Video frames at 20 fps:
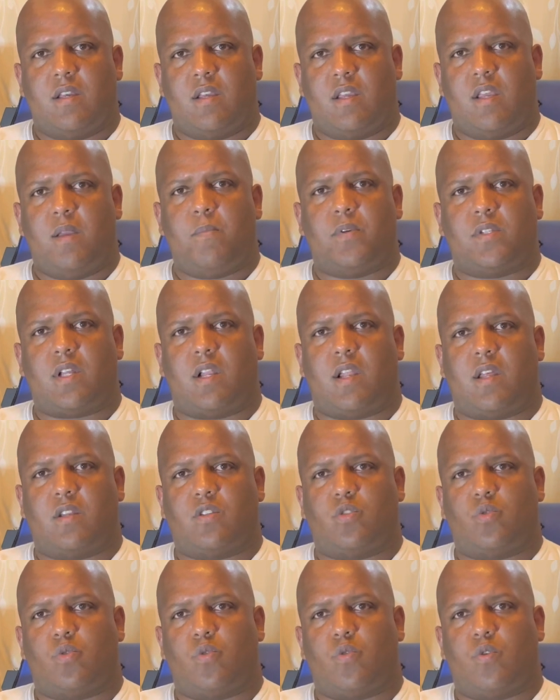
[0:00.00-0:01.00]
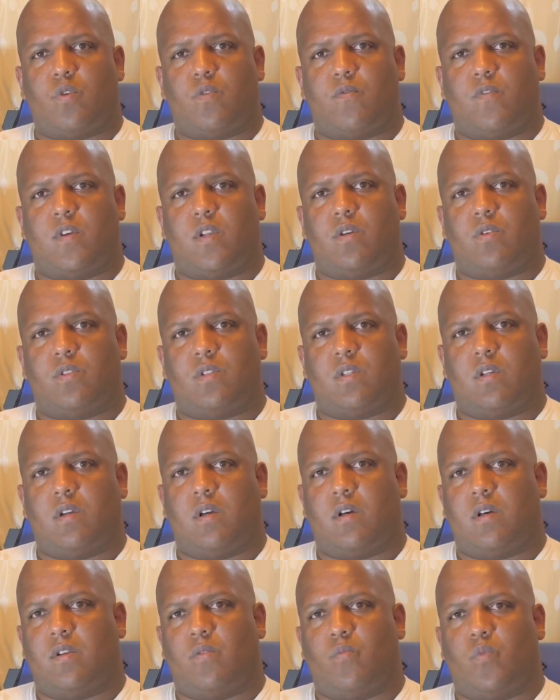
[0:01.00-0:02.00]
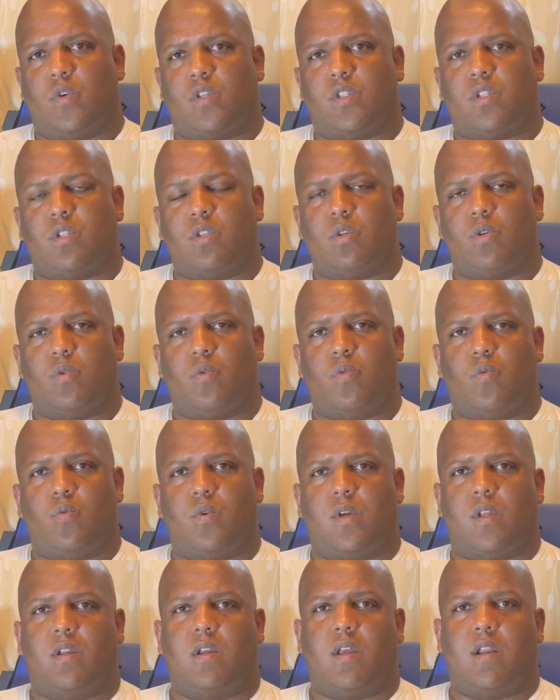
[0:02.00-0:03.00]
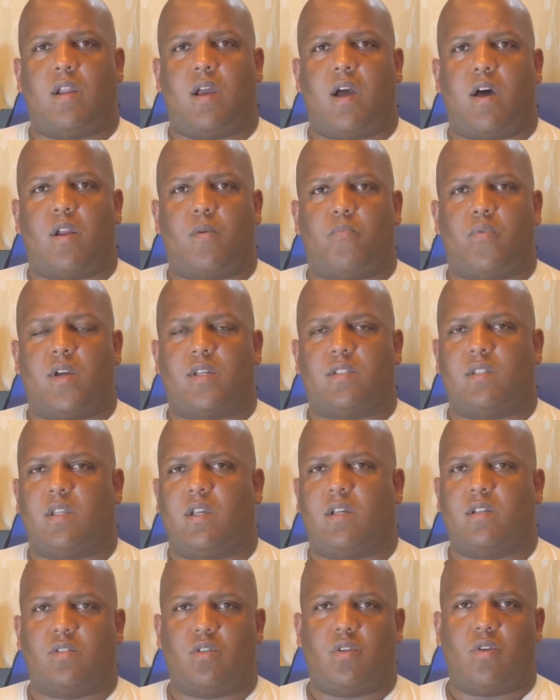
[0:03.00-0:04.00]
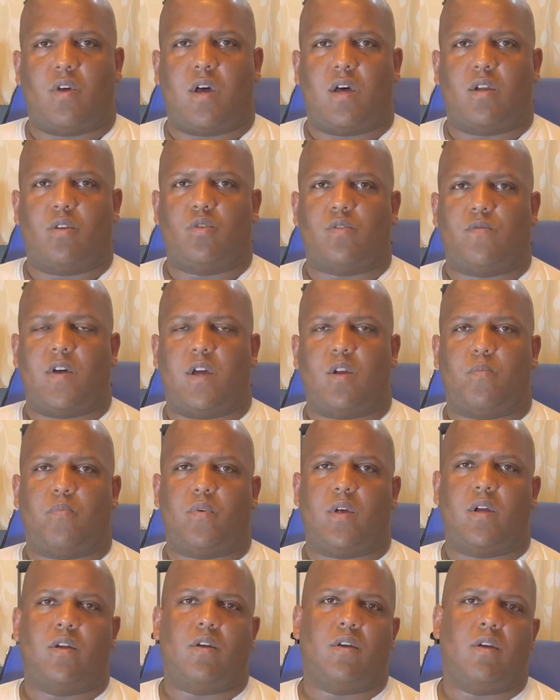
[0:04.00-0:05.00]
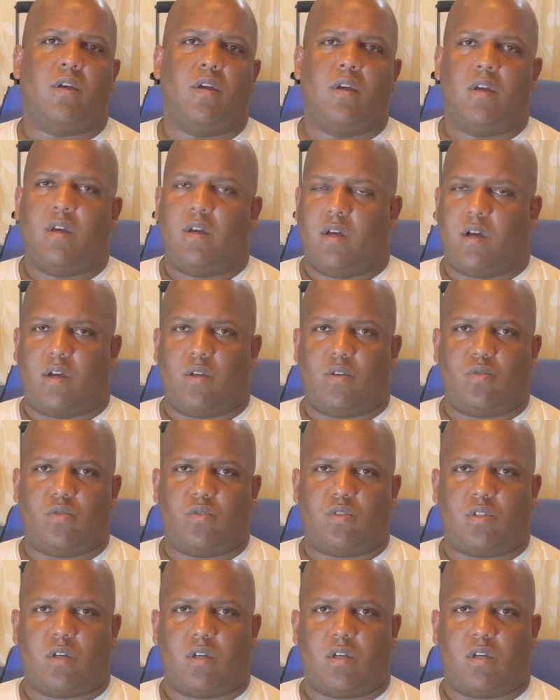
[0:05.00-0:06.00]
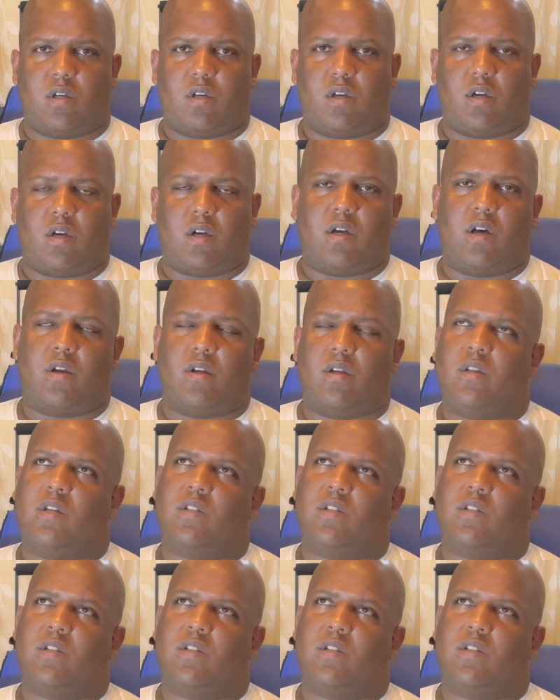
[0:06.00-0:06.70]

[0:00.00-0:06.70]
puts out a lot of tutorial videos on what to do and how to press things, how to use a vinyl printer, how to use a cut.